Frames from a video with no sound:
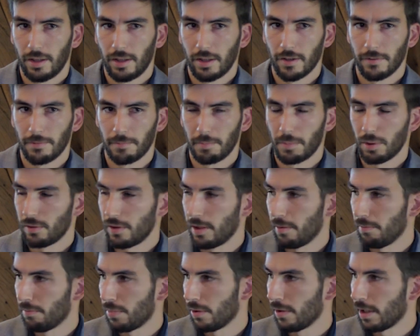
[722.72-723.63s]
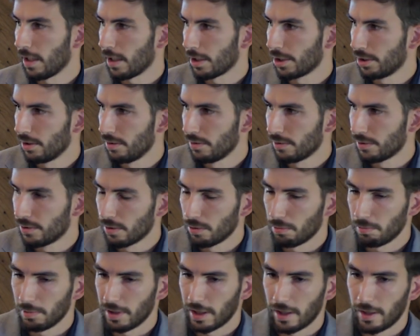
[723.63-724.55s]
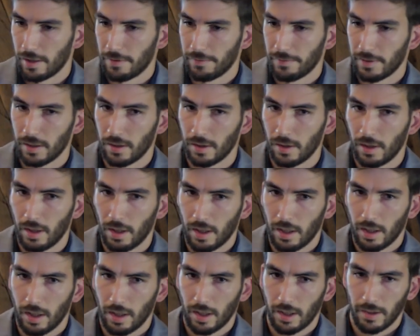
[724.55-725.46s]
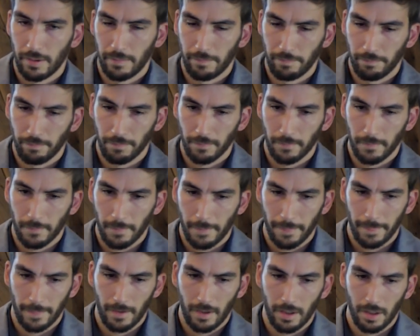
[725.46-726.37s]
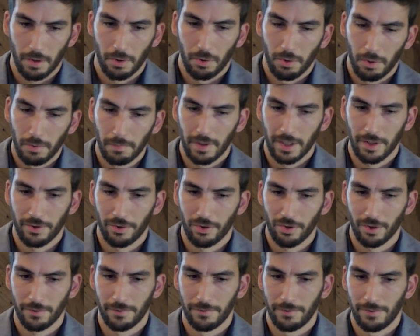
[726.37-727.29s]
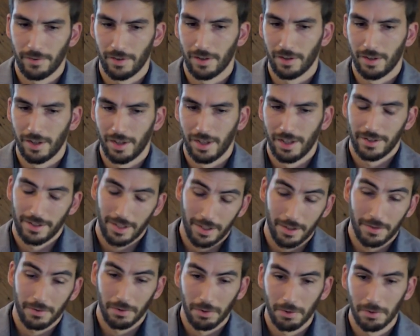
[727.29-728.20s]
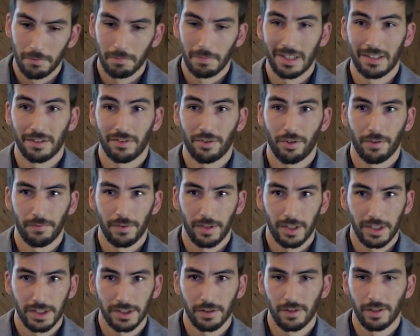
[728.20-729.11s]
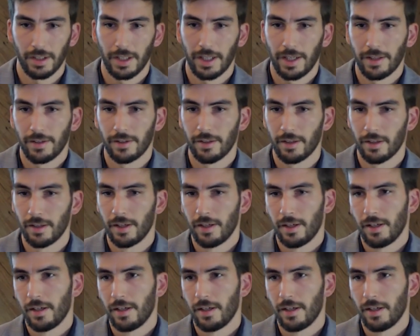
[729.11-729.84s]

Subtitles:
enough protein production. So we have a whole bunch of done a whole bunch of reason, and